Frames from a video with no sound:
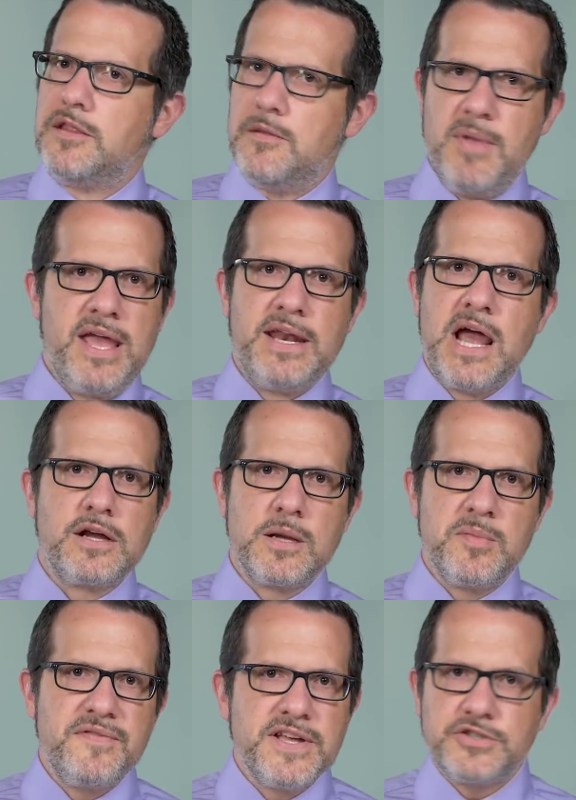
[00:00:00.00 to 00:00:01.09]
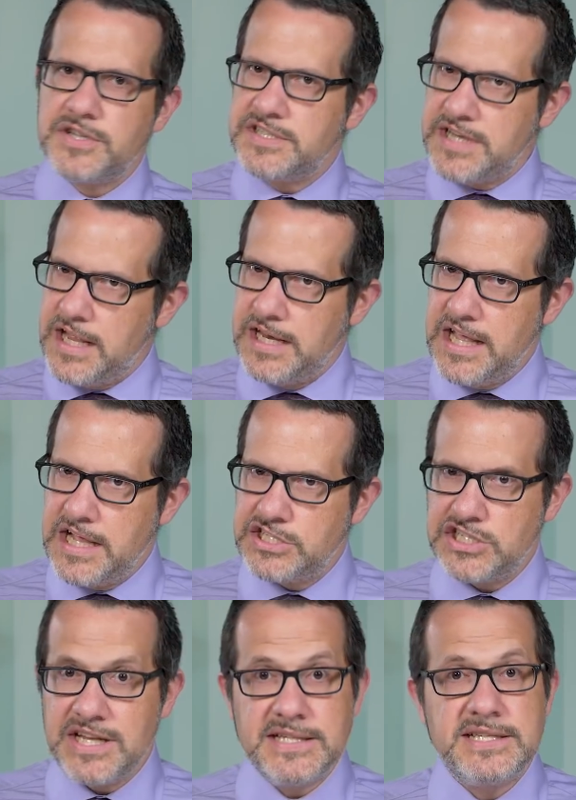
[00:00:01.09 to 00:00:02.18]
The main outcome of interest,
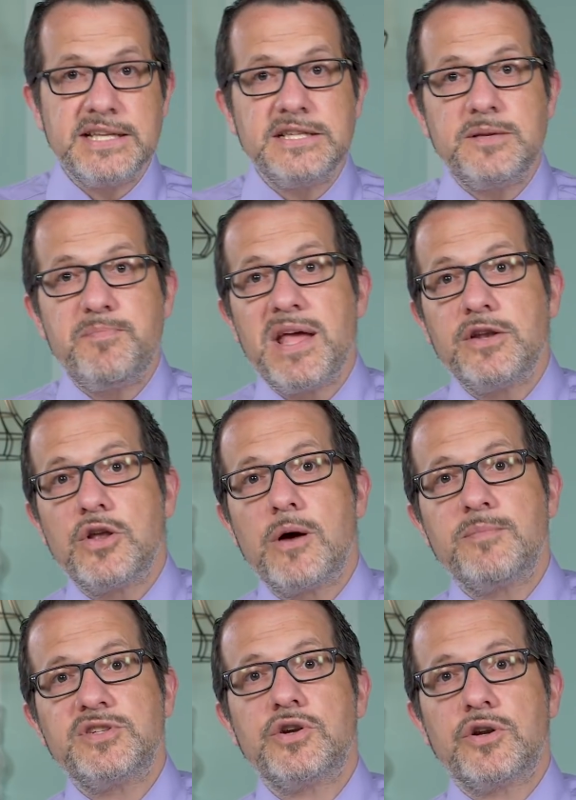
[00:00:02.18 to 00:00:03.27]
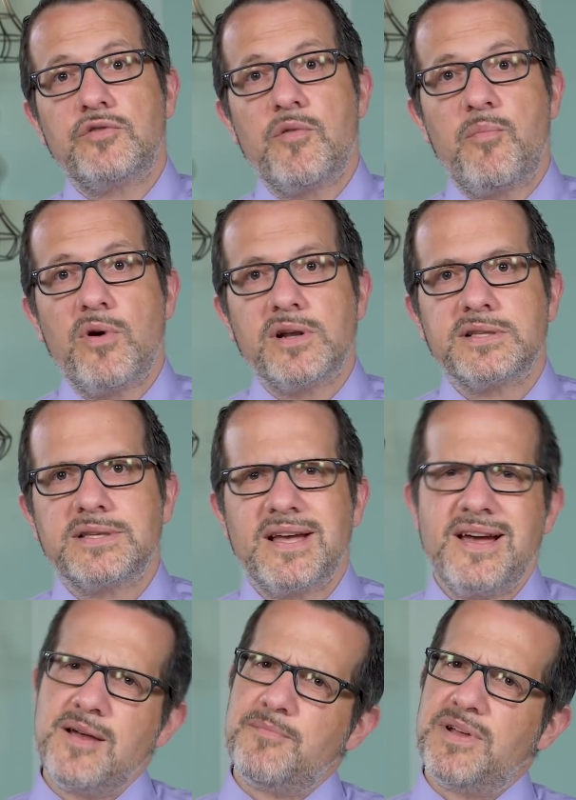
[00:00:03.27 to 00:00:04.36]
ADHD, did depend on maternal reports,
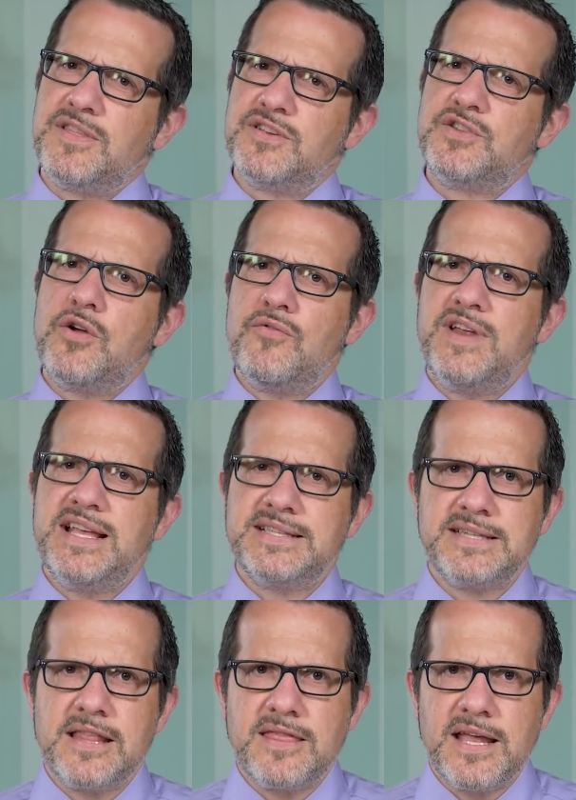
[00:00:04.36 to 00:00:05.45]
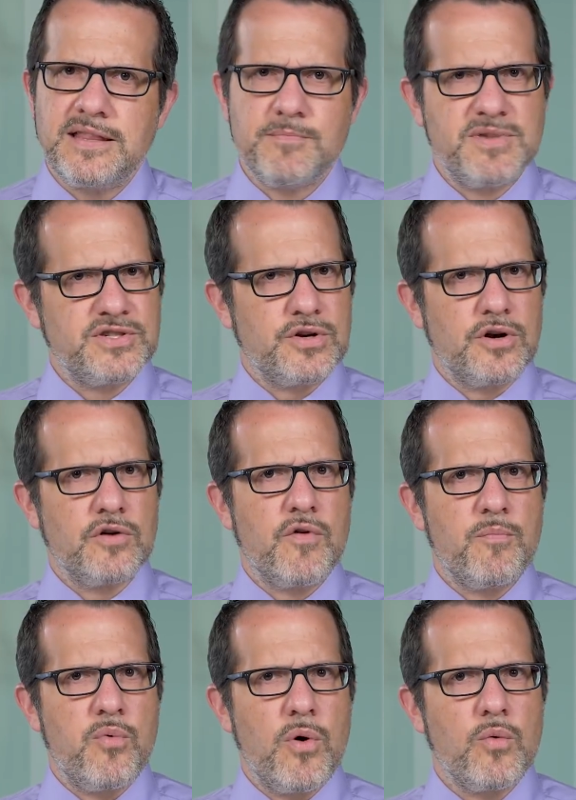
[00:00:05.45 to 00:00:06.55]
but there's no reason to think that maternal
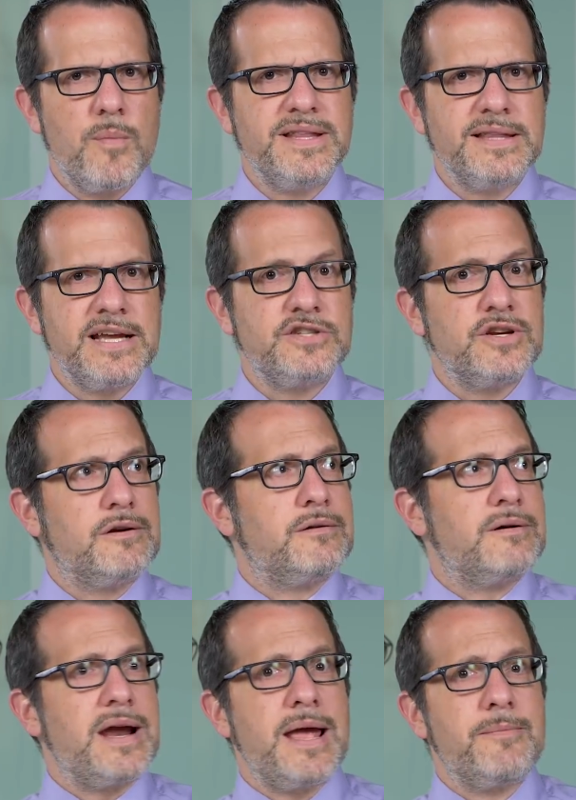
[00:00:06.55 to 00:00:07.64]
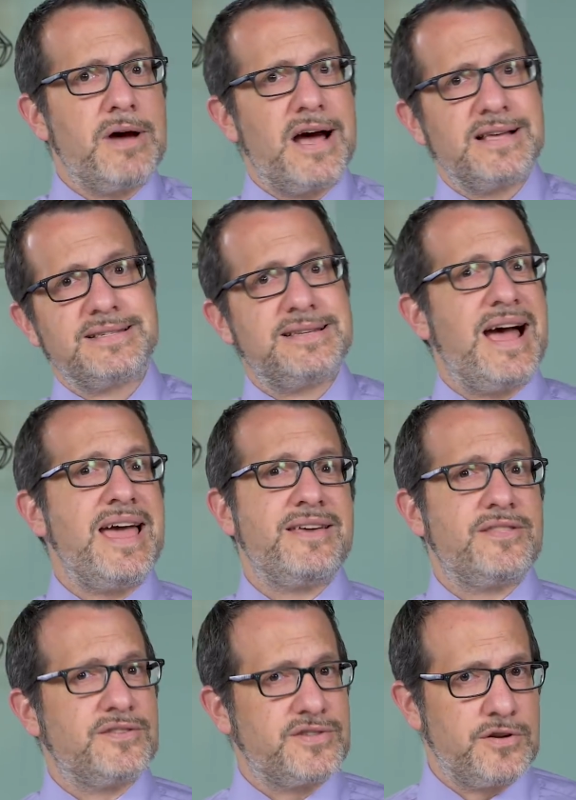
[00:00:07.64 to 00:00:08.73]
report will be linked to grandma's
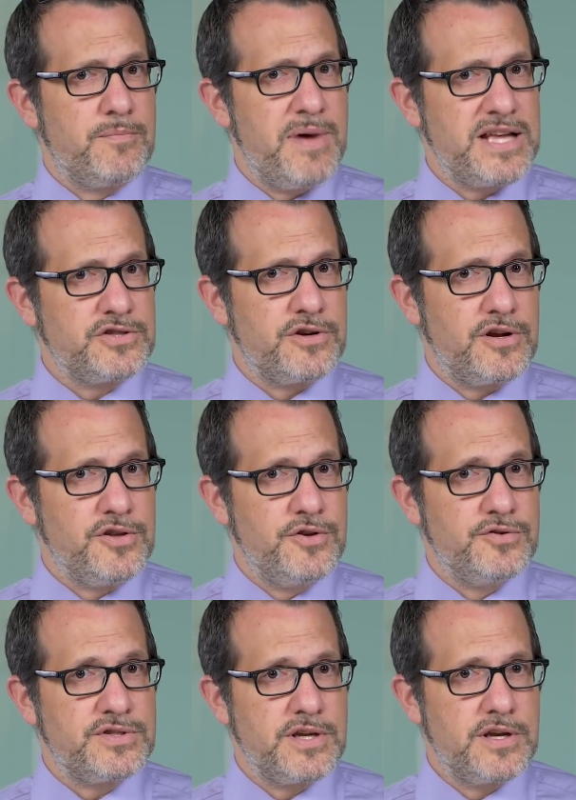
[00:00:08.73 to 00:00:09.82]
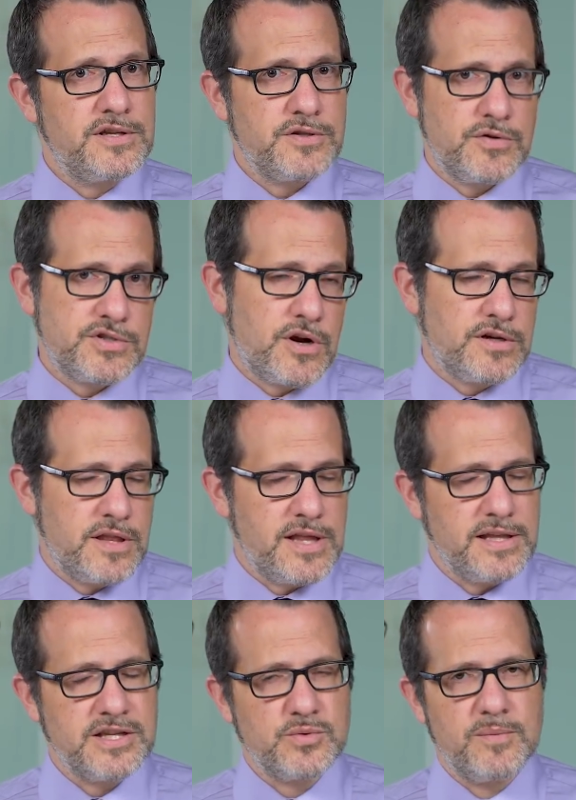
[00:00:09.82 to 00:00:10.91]
diethylstilbestrol use, so it's hard to
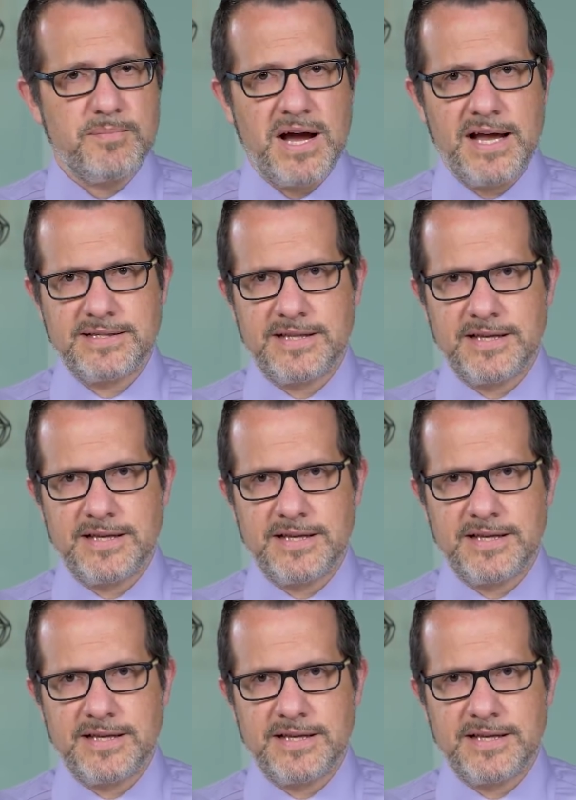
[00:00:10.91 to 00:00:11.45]
think this would bias